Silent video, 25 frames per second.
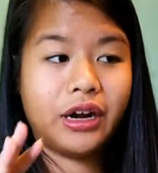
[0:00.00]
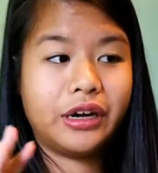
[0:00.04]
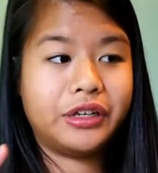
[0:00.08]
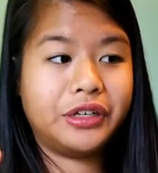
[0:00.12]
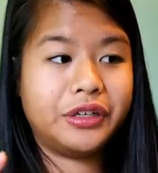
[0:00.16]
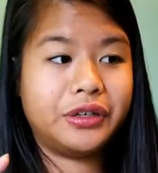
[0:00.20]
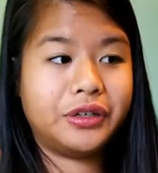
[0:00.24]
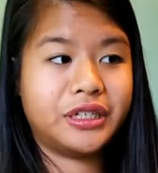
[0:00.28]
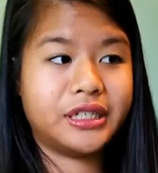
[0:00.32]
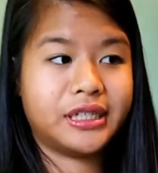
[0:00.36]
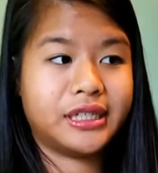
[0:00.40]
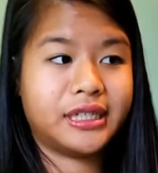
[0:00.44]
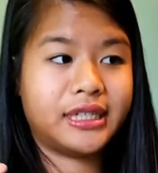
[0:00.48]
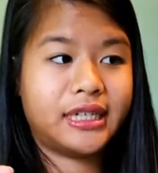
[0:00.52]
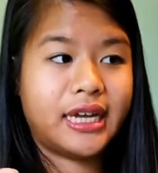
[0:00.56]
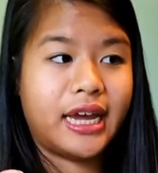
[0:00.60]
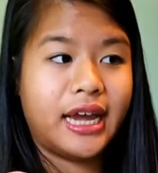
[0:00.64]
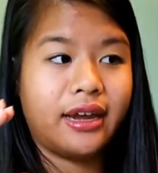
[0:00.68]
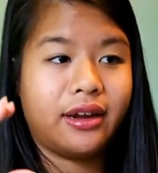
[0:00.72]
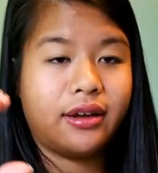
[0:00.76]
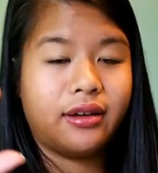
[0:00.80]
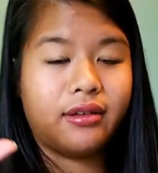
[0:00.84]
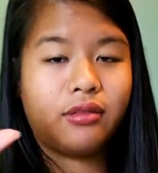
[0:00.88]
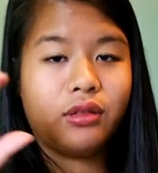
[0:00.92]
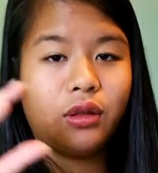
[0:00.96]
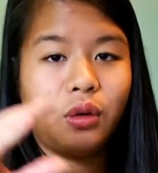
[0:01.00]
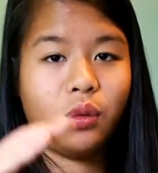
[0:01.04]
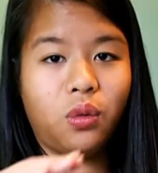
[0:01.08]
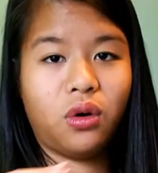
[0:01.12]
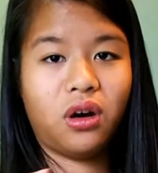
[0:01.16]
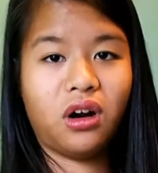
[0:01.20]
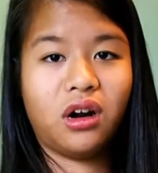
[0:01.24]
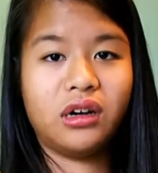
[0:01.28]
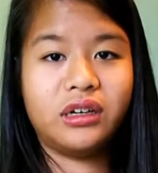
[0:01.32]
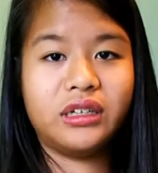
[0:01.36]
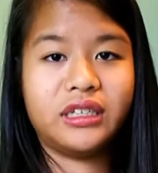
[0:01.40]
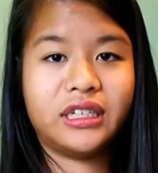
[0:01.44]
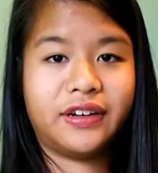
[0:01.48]
you just take the
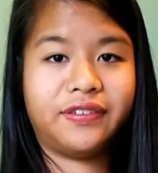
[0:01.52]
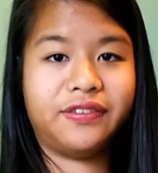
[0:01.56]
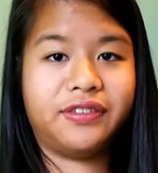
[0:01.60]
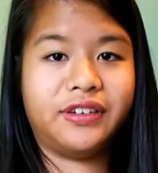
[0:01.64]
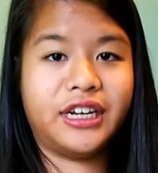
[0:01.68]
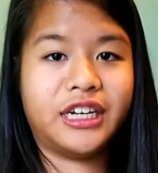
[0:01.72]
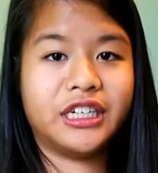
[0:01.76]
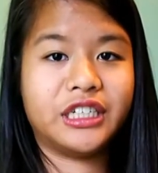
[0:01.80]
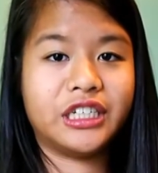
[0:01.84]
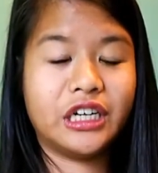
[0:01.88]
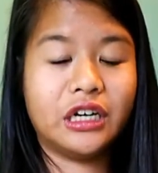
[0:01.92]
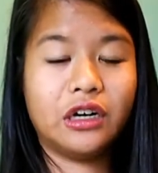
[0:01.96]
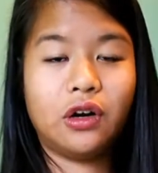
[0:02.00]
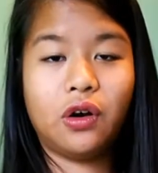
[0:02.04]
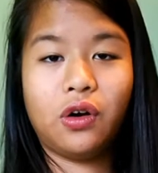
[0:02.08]
word definition,